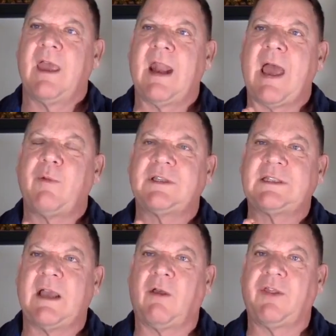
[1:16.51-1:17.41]
and I
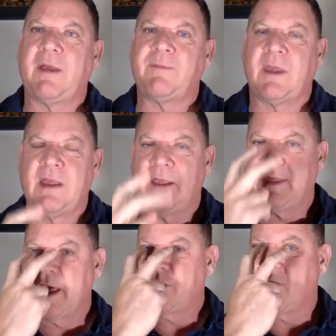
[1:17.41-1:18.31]
would tell them
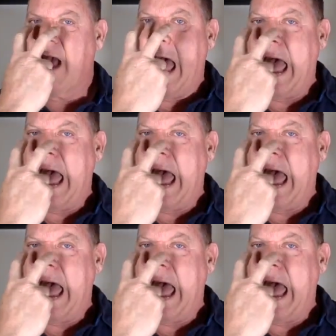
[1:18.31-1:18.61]
that your